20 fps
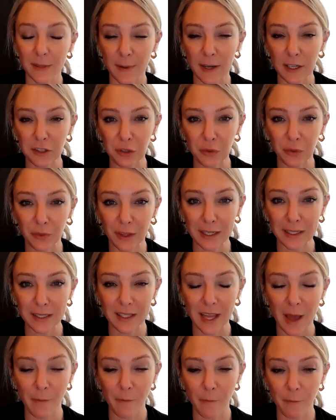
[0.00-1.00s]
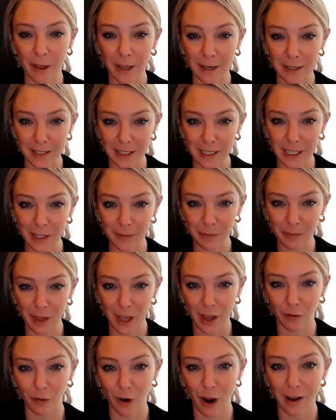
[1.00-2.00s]
special thanks to the MFAN team
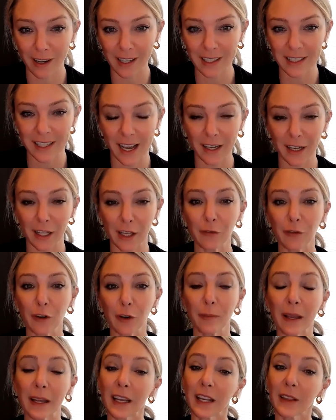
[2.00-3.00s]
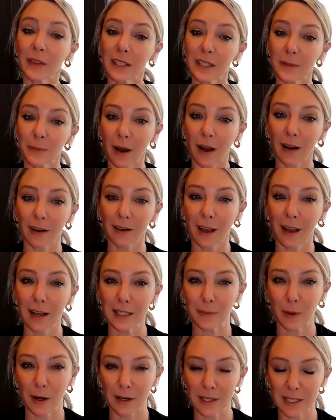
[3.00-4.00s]
and Rocket Data for making this
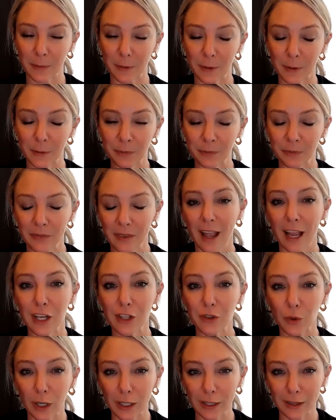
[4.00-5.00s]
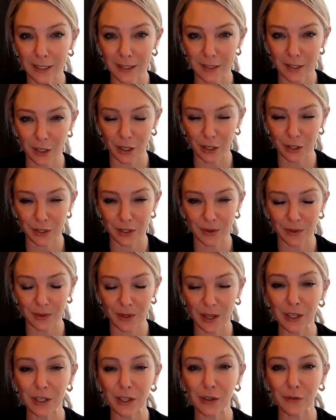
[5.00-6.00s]
podcast possible. And for our listeners,
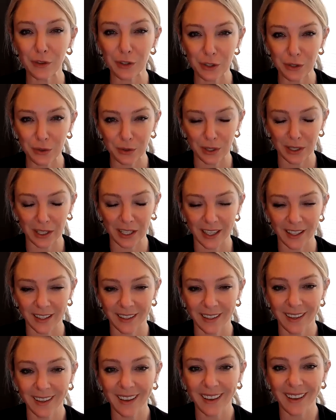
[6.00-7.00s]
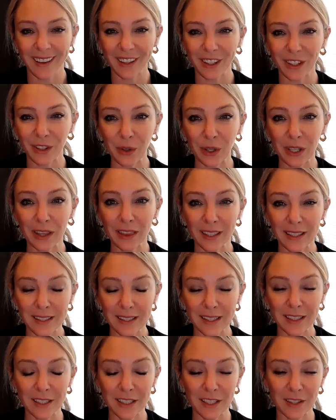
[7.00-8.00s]
thank you for tuning in. You can
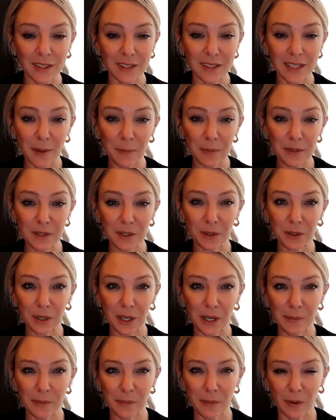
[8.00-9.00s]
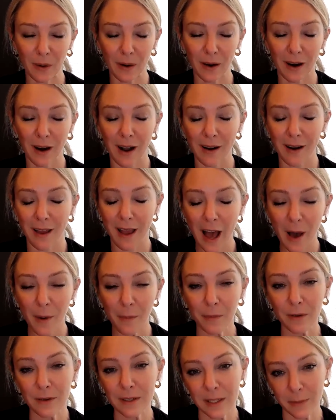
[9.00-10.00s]
listen to this episode and more on
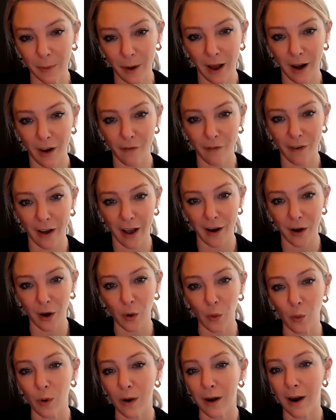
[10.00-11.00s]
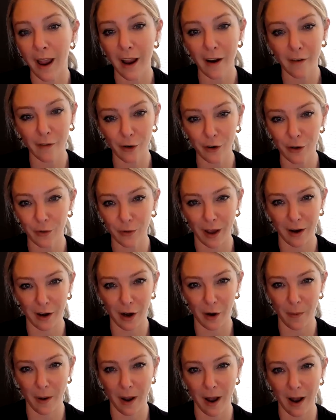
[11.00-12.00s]
Apple, Spotify, or wherever you get
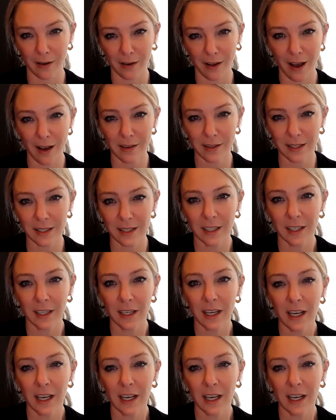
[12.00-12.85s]
your podcasts.